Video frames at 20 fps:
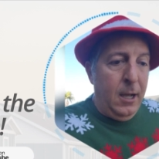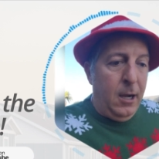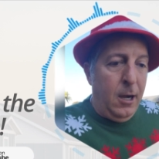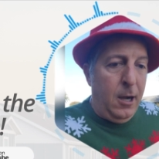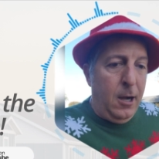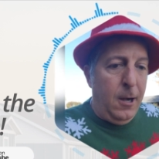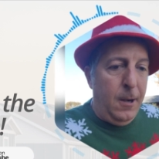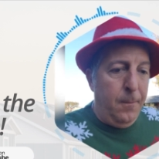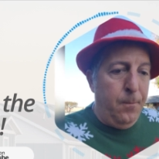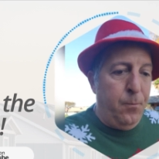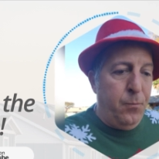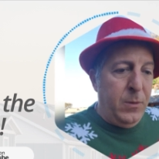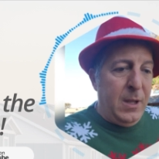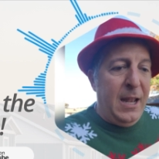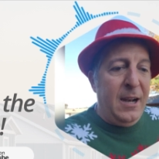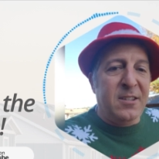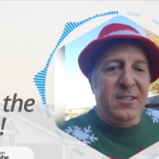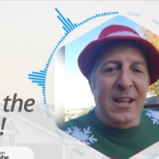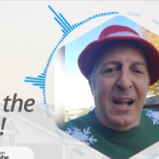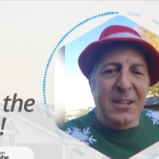Um,
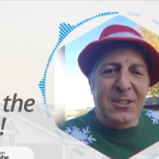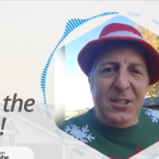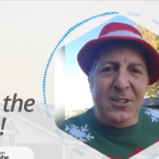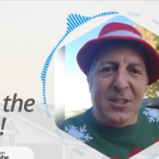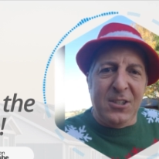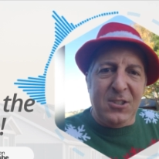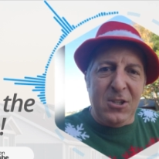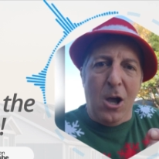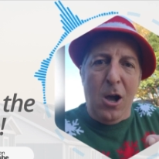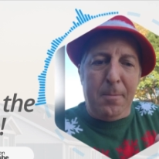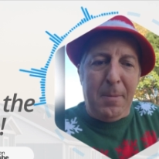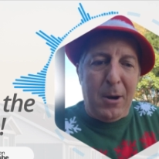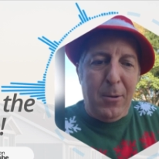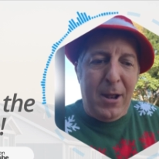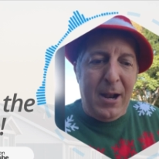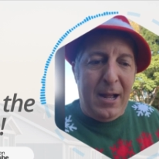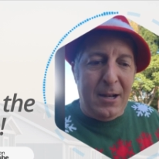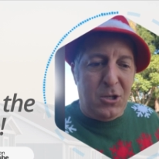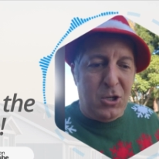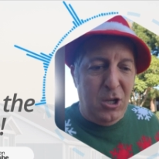and it's not just a song by
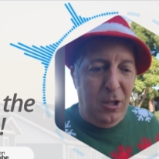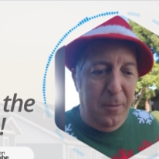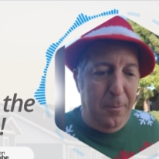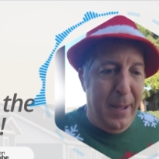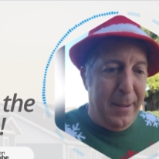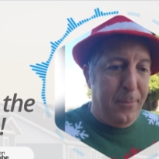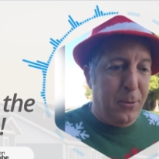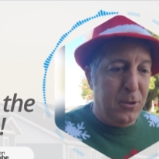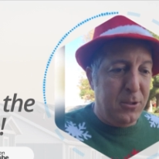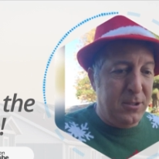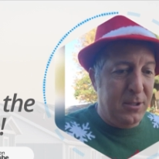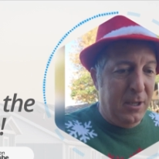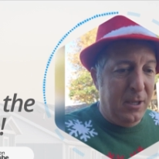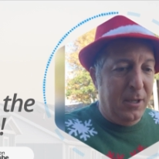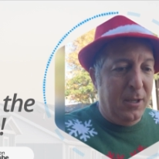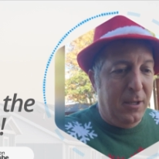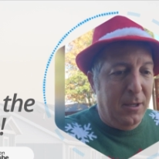Red Hot Chili Peppers.